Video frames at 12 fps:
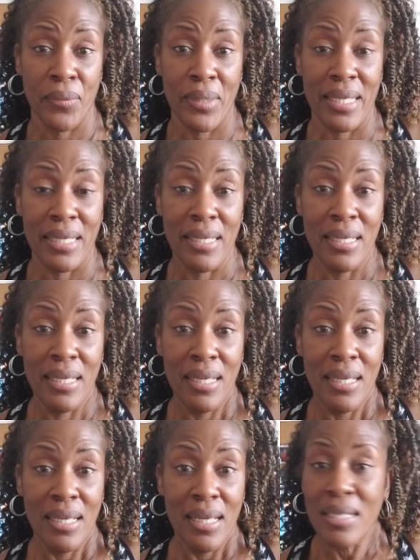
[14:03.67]
with.
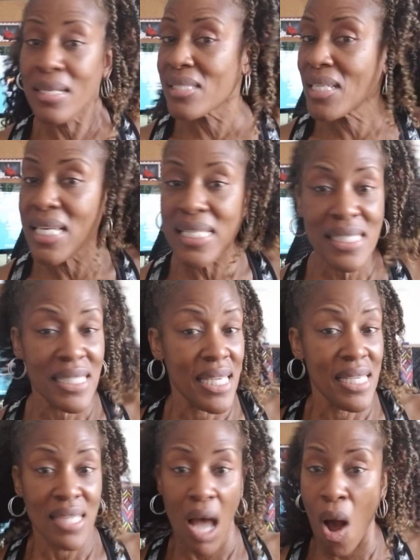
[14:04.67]
Because he
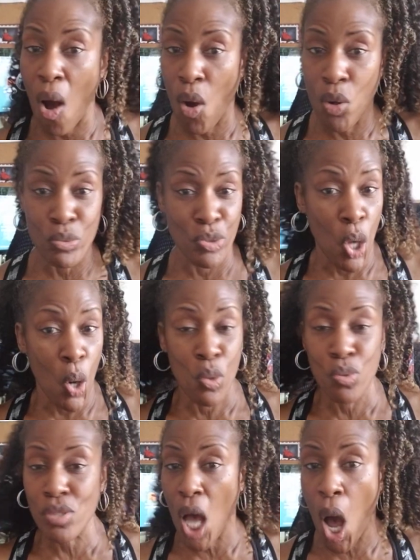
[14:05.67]
sees all,
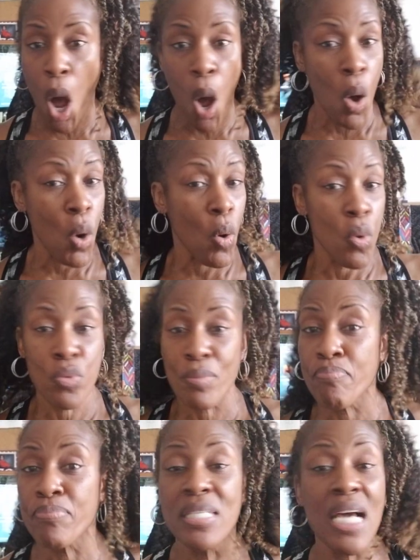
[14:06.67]
knows all,
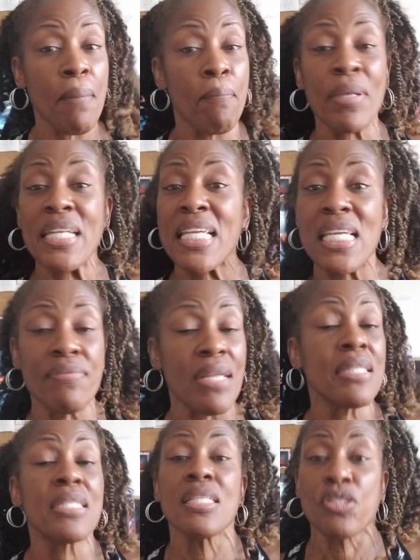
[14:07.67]

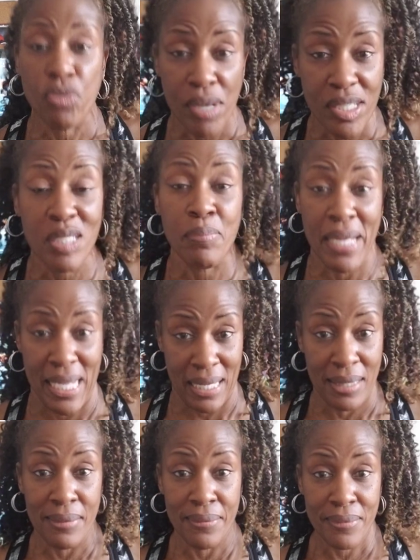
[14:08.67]
believe, trust me
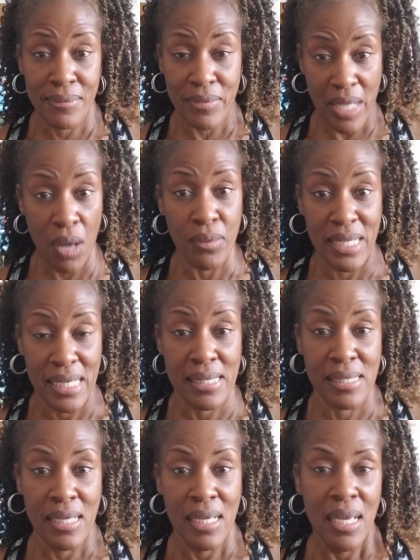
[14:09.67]
on
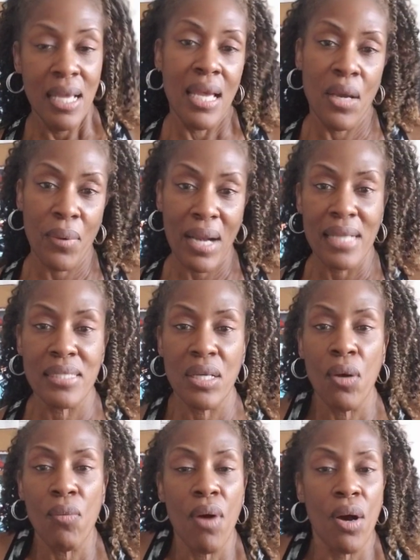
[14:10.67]
this. And what I
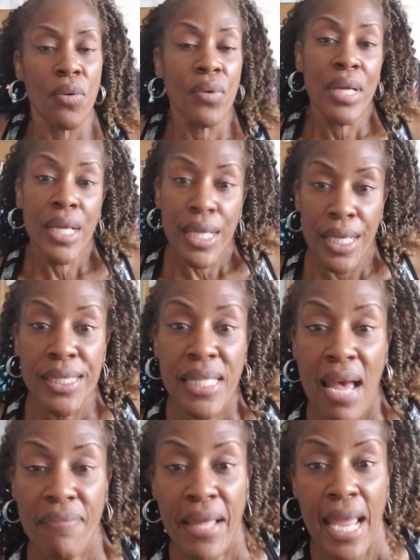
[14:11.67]
don't want is to
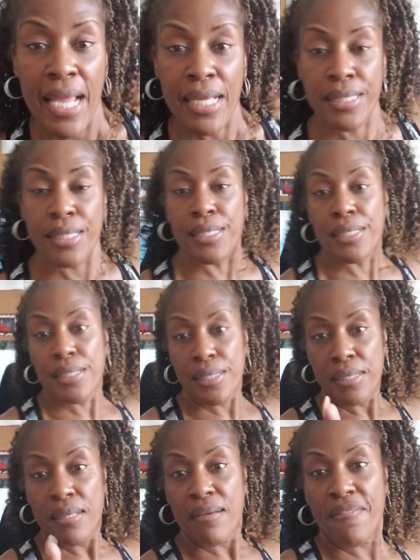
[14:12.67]
have to answer
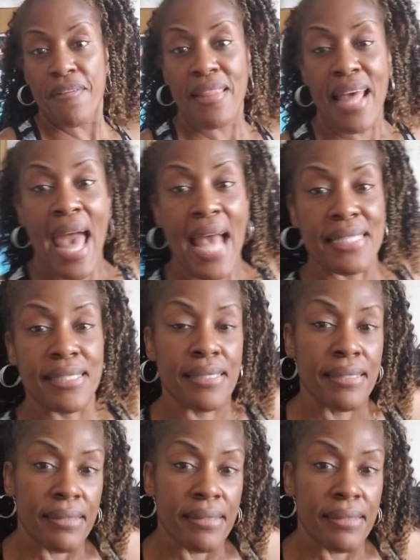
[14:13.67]
for that.